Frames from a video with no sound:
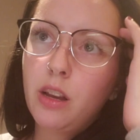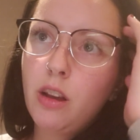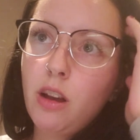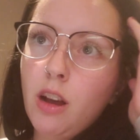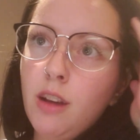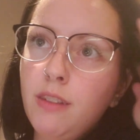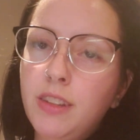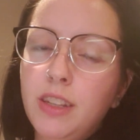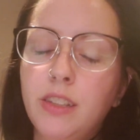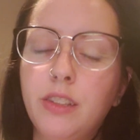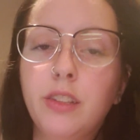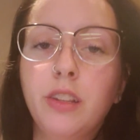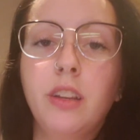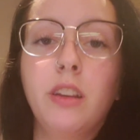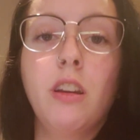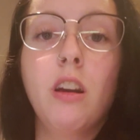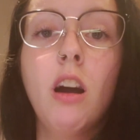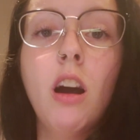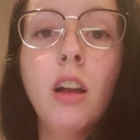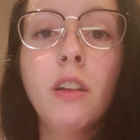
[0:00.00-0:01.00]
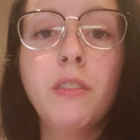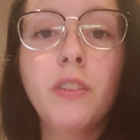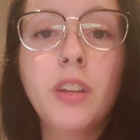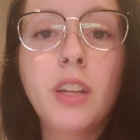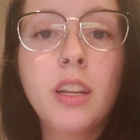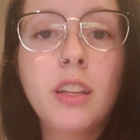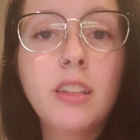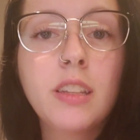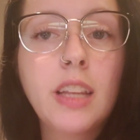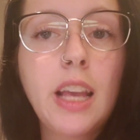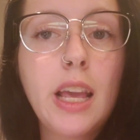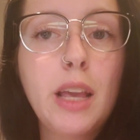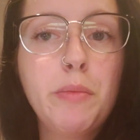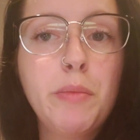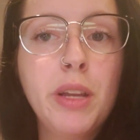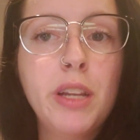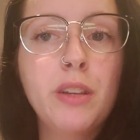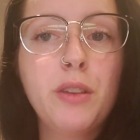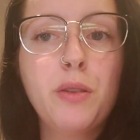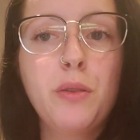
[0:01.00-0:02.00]
Obviously, confidence came
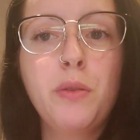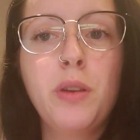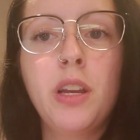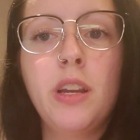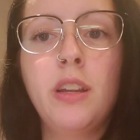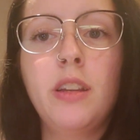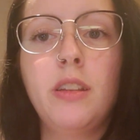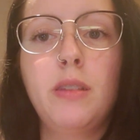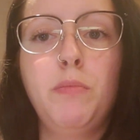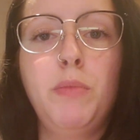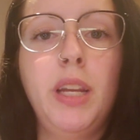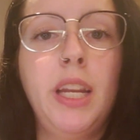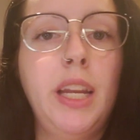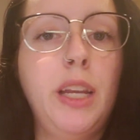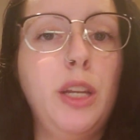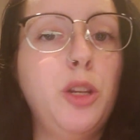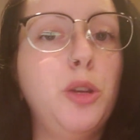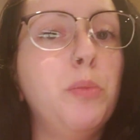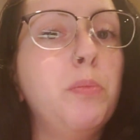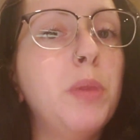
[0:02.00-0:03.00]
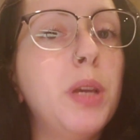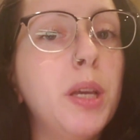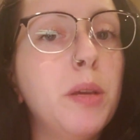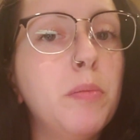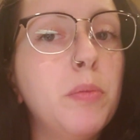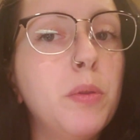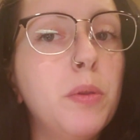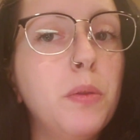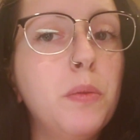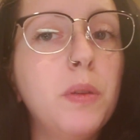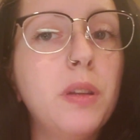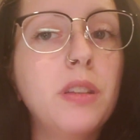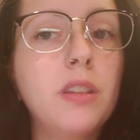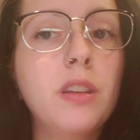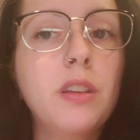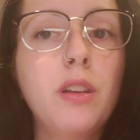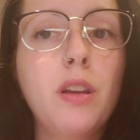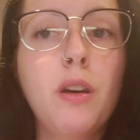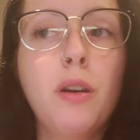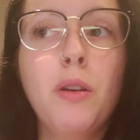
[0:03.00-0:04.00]
into it. Meeting new people was a
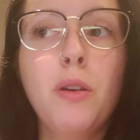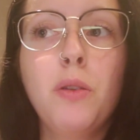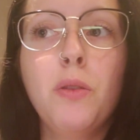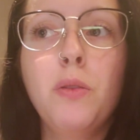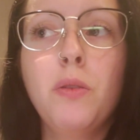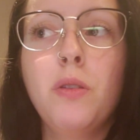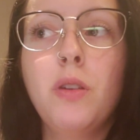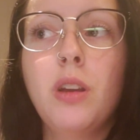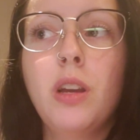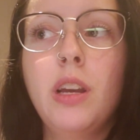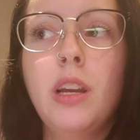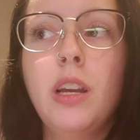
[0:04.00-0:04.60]
no.